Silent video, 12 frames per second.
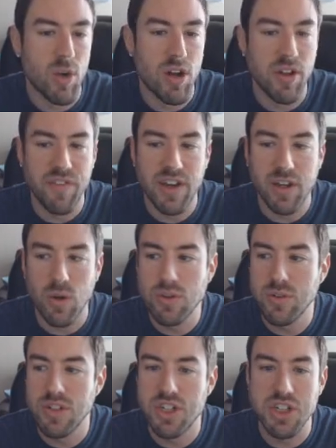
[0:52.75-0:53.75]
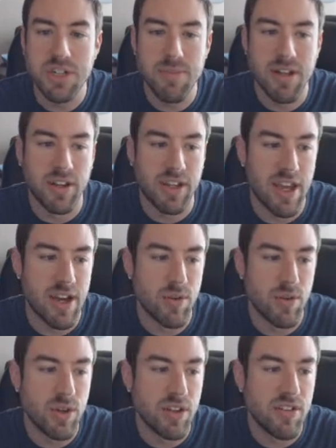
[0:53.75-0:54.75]
Well, if I go to a Gmail
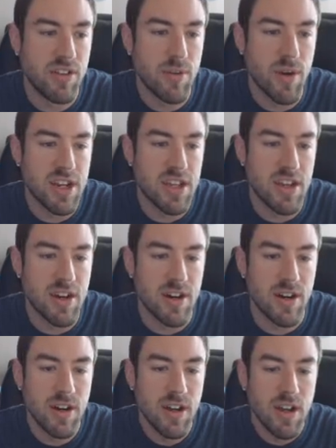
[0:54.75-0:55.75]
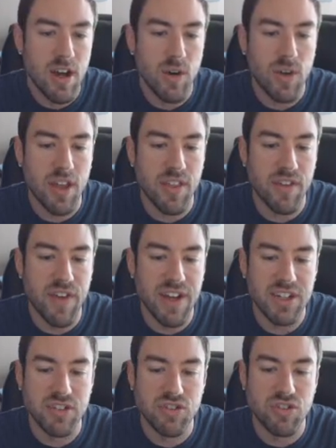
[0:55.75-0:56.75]
account, you can see right here okay, that if
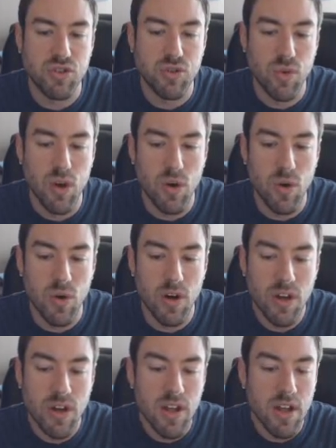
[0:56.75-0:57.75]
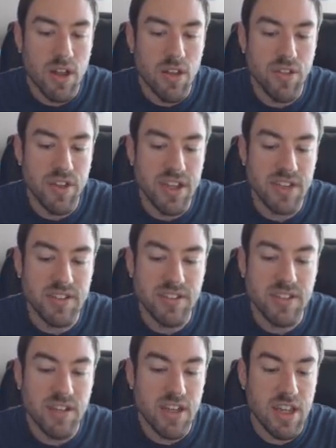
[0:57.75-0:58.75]
I just scroll,
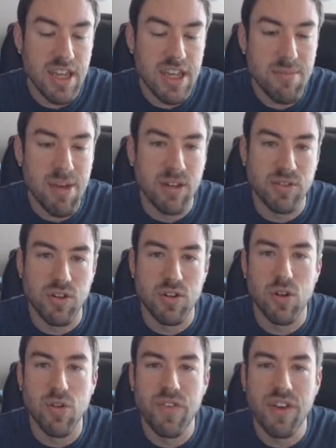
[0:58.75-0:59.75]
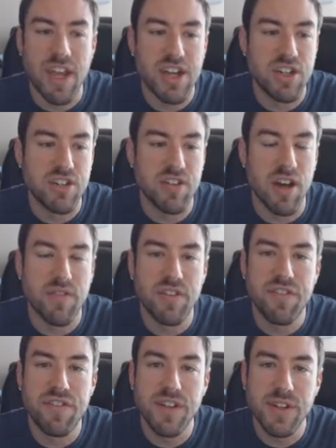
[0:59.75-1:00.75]
these emails are notifications of
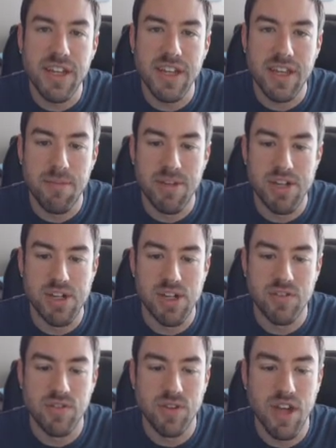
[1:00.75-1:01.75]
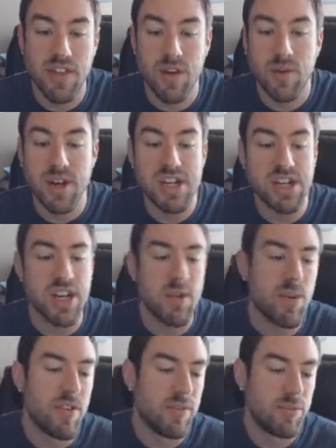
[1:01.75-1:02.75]
affiliate commissions, okay, that range
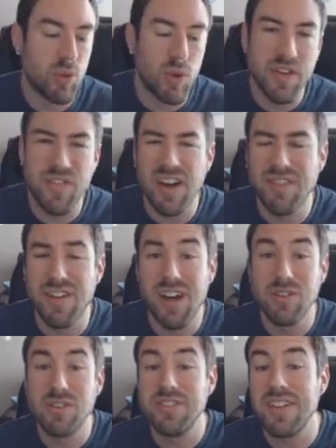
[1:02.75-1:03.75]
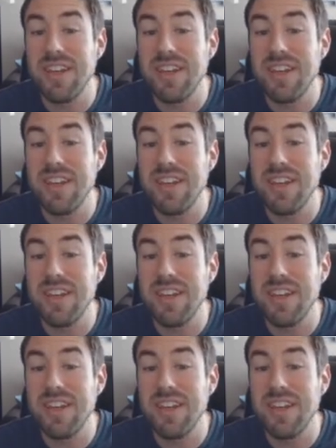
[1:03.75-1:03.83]
anywhere from $25